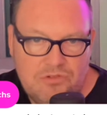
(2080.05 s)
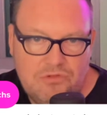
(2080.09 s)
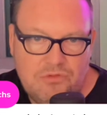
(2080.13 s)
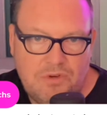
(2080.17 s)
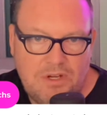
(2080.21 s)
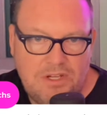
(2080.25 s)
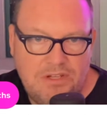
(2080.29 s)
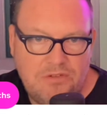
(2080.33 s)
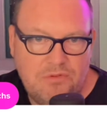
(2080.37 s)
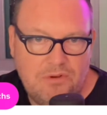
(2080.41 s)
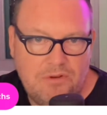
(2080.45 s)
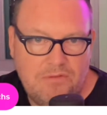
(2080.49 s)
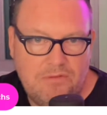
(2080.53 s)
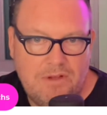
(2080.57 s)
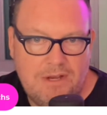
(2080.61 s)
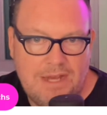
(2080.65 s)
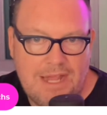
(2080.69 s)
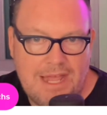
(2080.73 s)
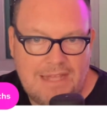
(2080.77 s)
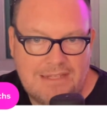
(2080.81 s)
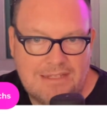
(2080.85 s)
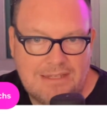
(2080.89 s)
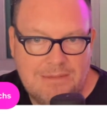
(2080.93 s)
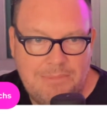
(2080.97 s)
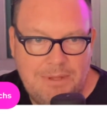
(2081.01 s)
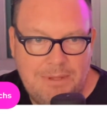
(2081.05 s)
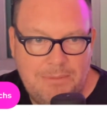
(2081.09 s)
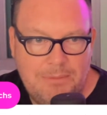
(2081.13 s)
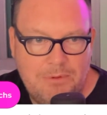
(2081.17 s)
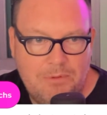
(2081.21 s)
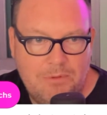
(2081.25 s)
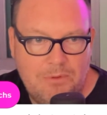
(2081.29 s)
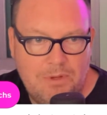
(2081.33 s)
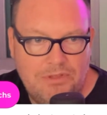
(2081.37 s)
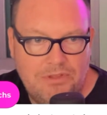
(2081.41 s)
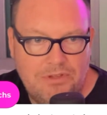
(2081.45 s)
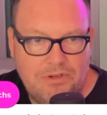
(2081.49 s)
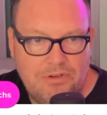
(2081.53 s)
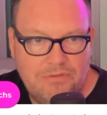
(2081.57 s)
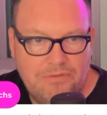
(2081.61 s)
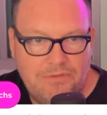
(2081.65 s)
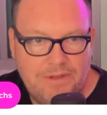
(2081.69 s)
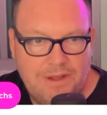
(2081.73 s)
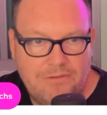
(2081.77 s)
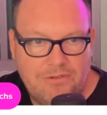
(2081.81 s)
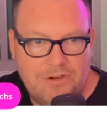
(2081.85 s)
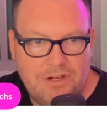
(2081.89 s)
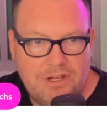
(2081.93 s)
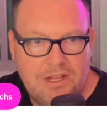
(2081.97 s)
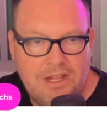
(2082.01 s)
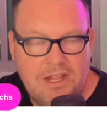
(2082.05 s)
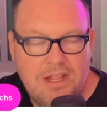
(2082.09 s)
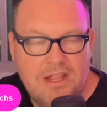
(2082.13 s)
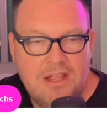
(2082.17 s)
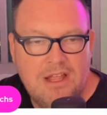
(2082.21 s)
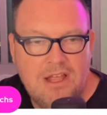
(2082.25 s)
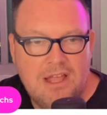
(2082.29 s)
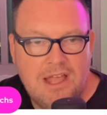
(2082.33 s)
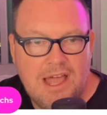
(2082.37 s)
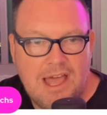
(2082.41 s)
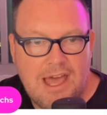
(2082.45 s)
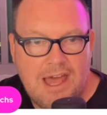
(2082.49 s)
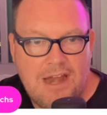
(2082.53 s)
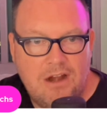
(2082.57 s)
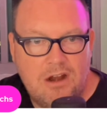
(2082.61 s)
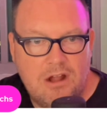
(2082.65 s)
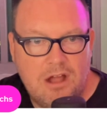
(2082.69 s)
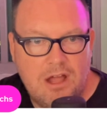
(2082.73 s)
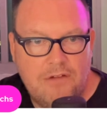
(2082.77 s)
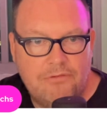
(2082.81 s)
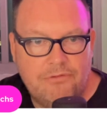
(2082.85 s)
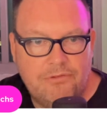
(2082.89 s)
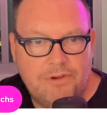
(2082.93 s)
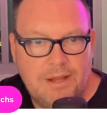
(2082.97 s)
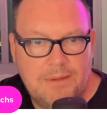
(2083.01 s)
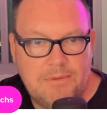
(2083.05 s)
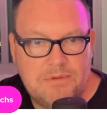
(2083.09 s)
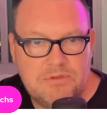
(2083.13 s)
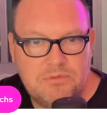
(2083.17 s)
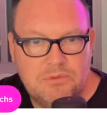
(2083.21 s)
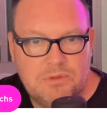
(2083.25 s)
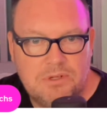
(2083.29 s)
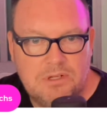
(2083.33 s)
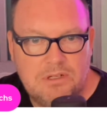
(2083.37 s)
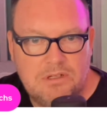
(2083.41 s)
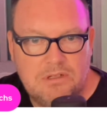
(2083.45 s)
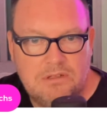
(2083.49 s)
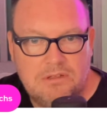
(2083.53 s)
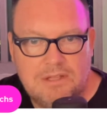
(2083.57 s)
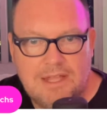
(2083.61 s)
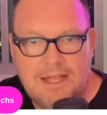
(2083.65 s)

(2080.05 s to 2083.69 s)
2021 asking people what their favorite on and off ramps were.